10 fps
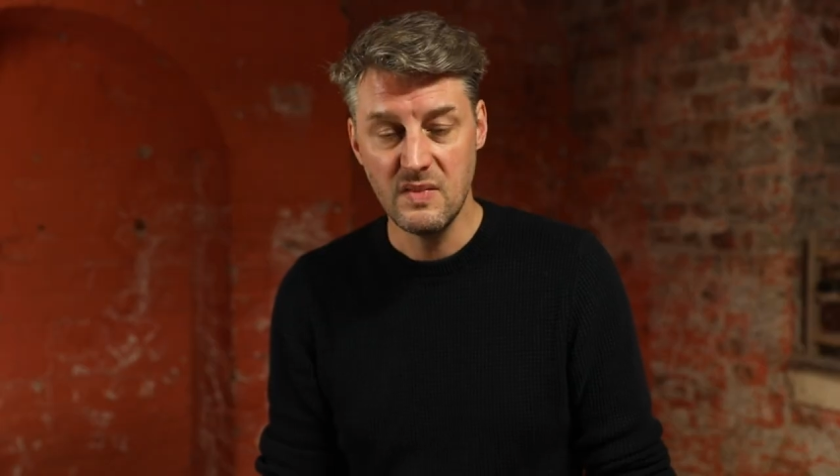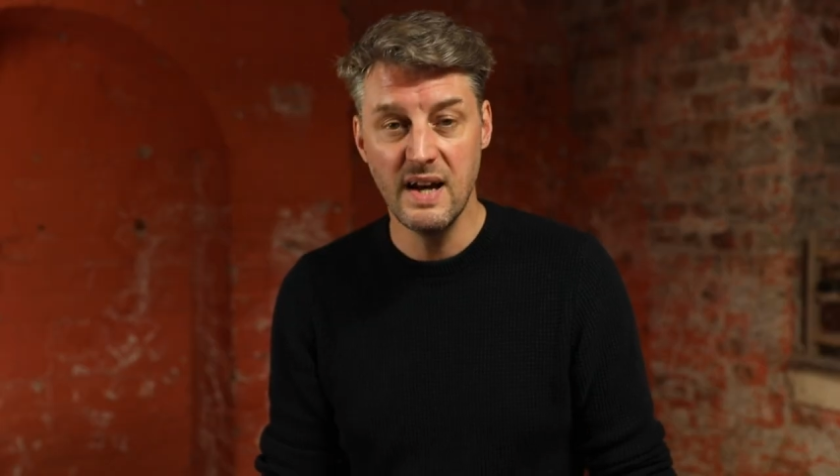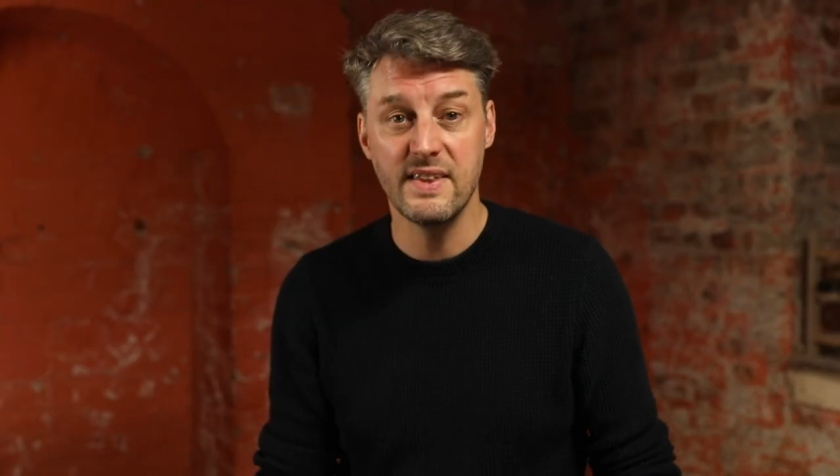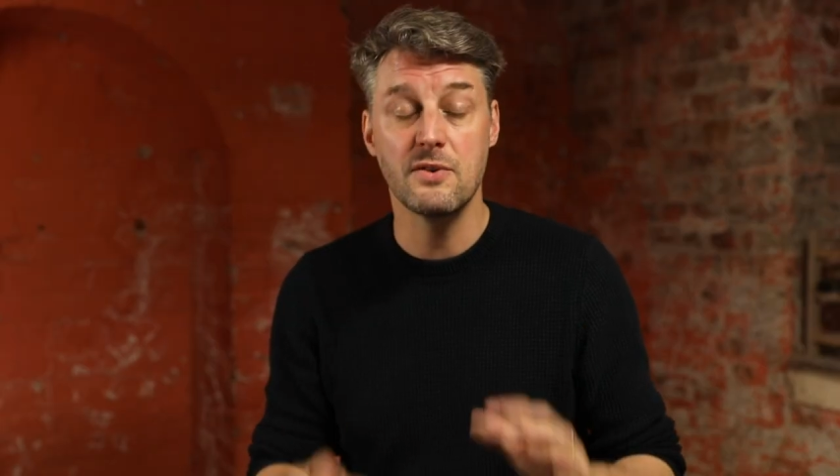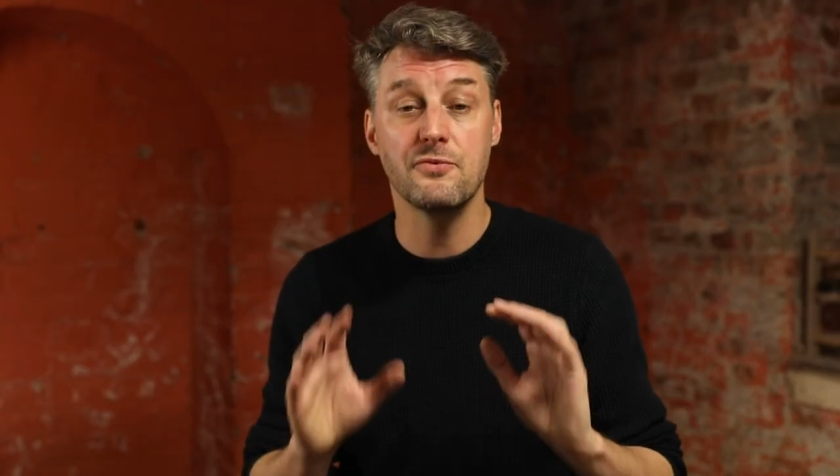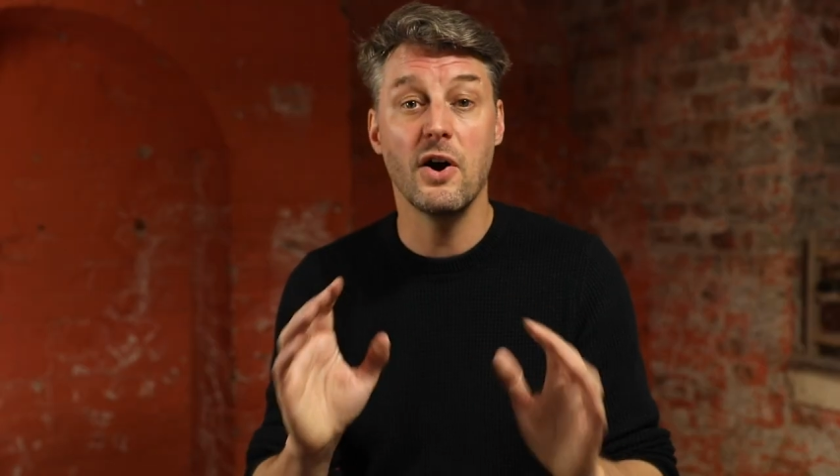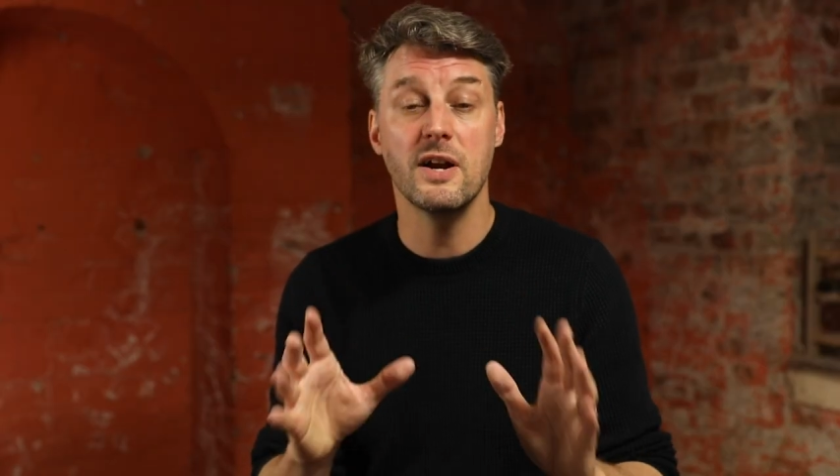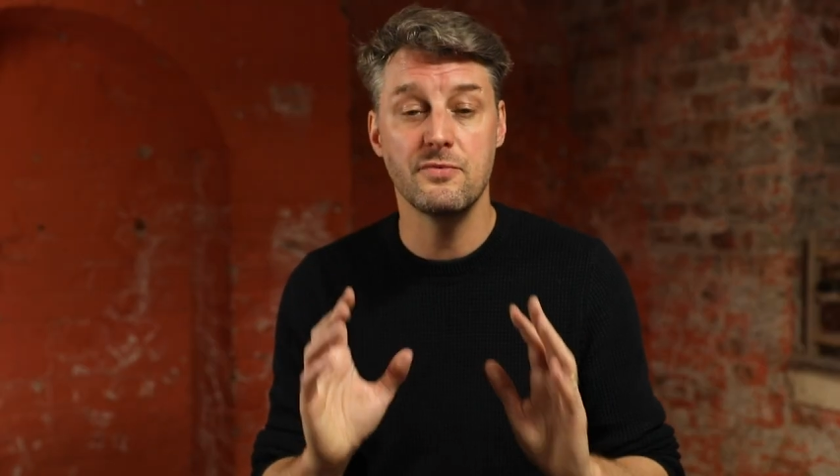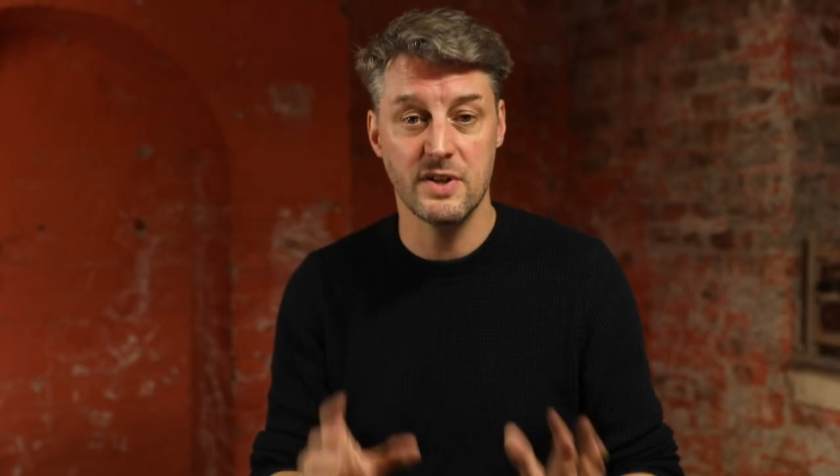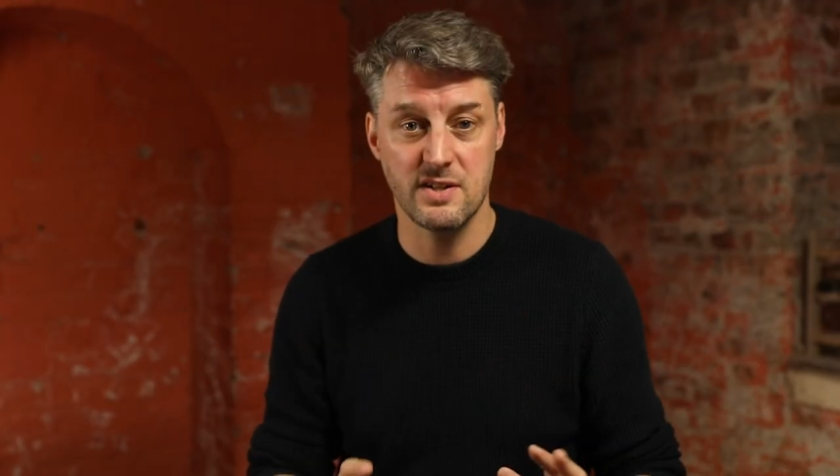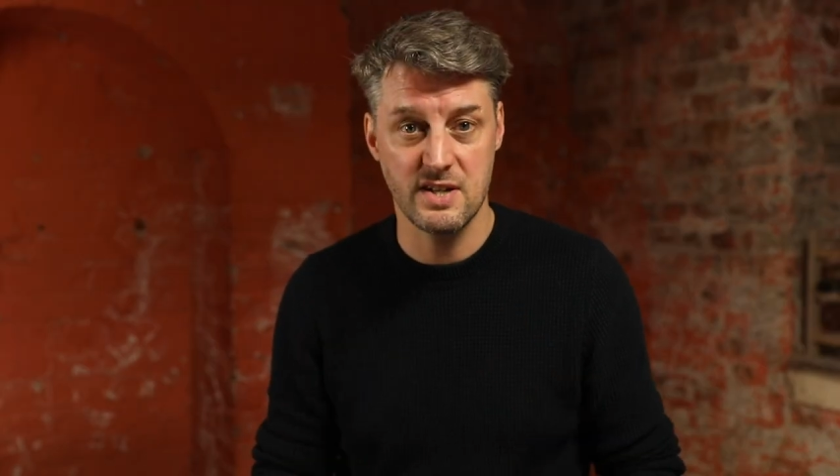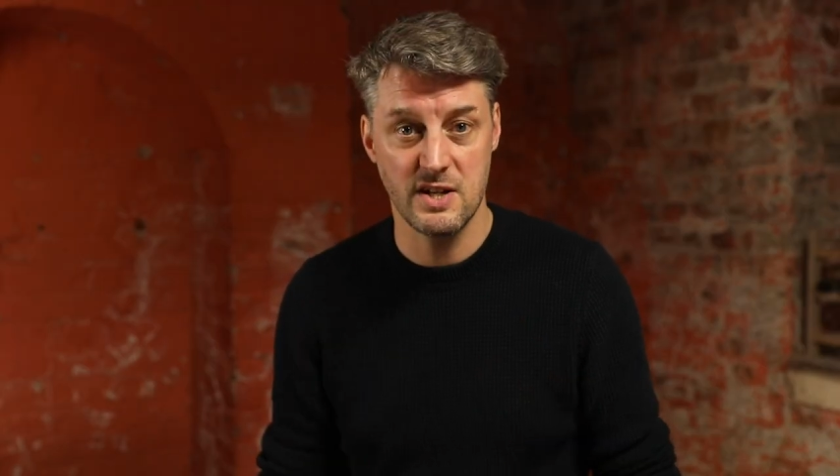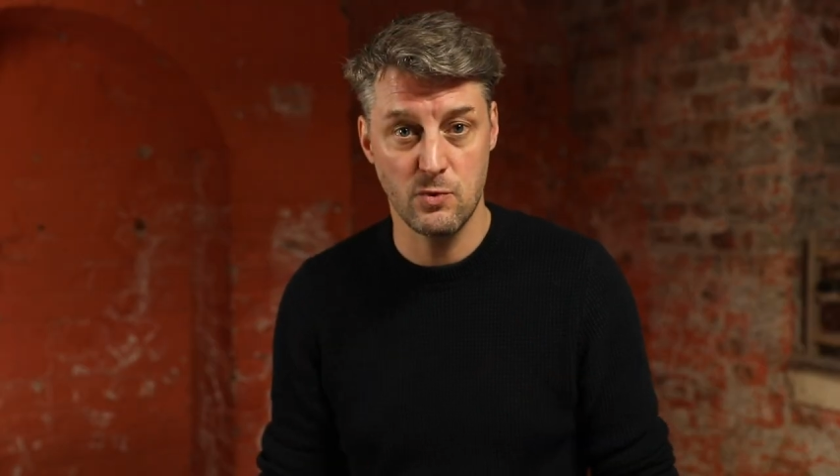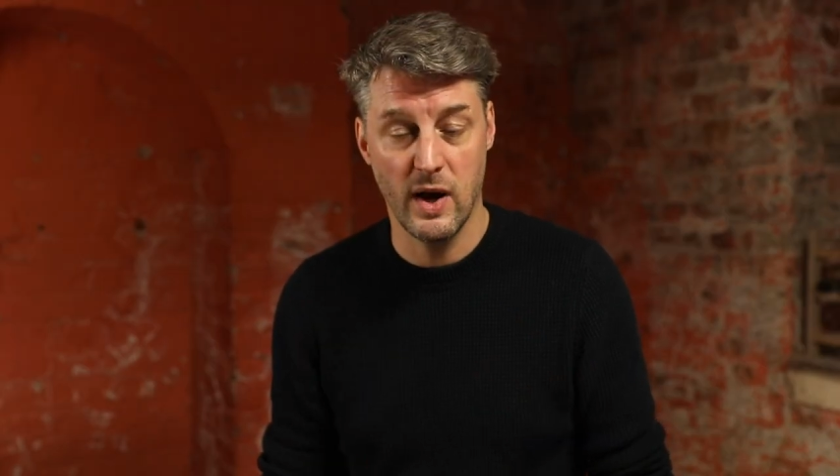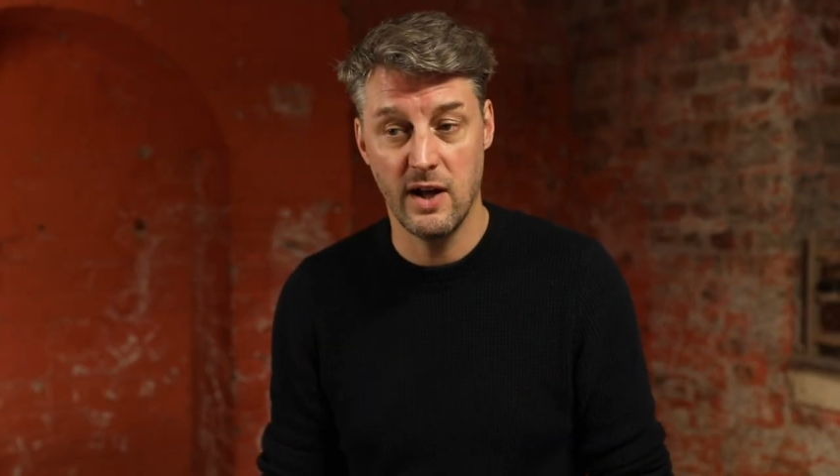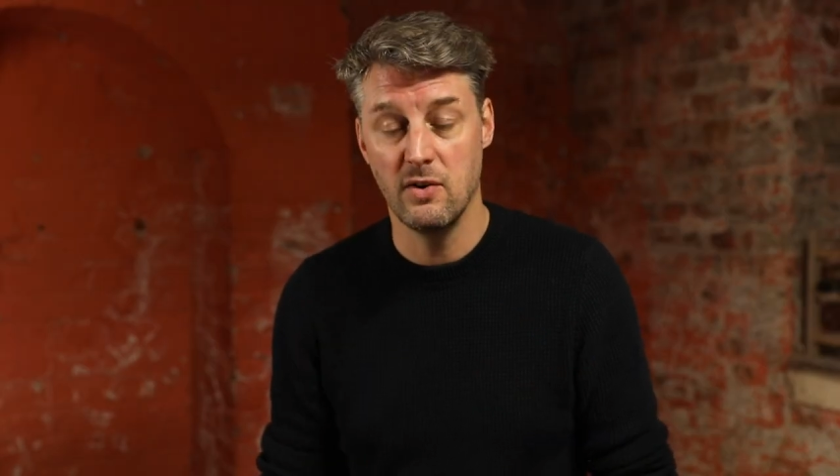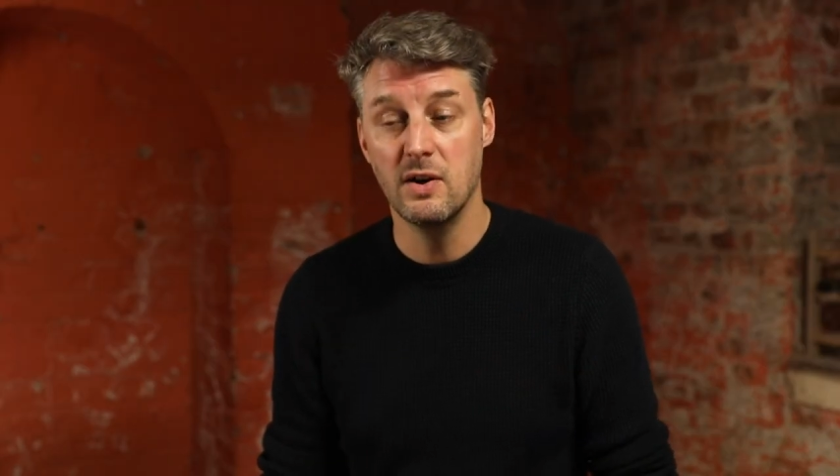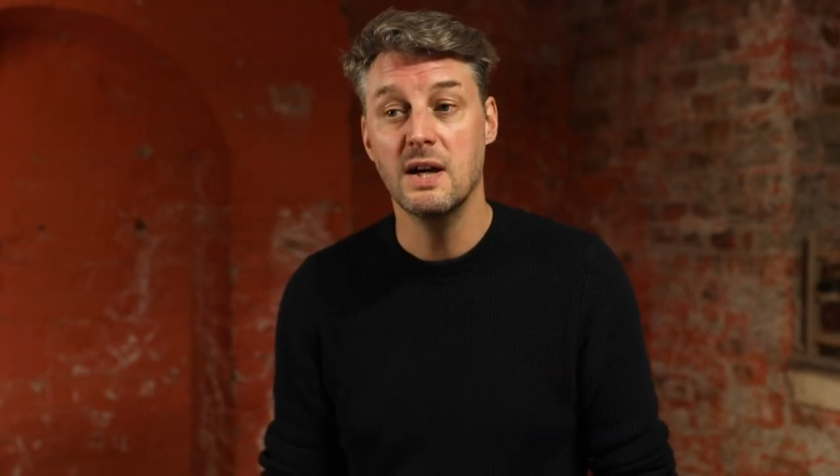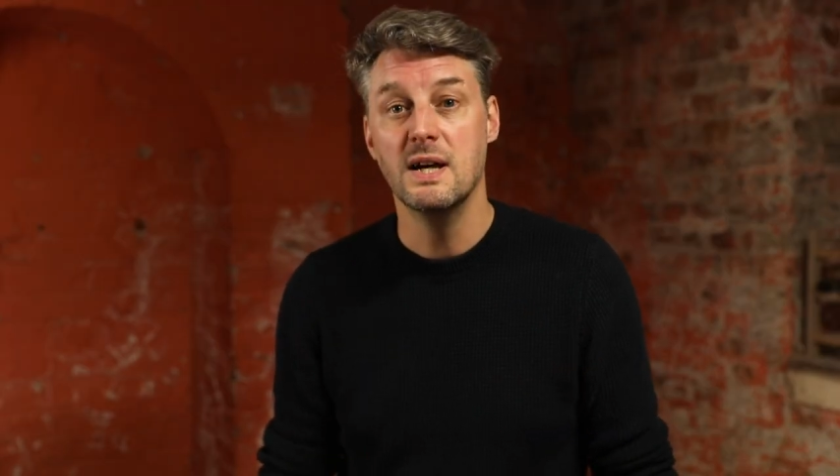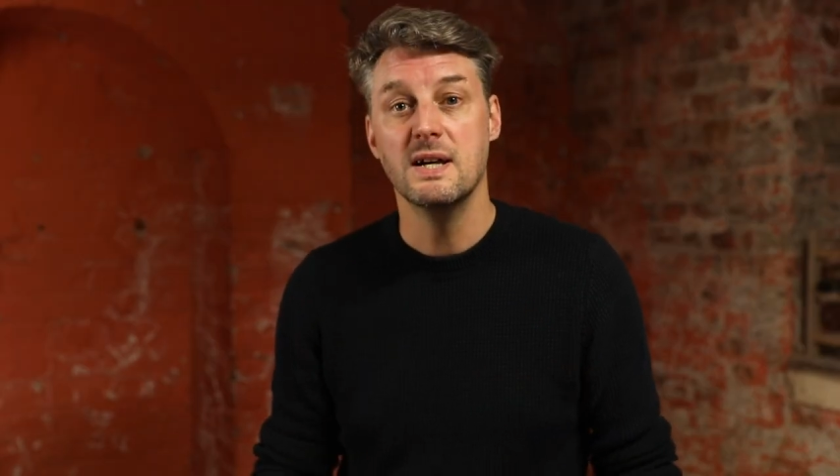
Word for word: And then the final thing to say as well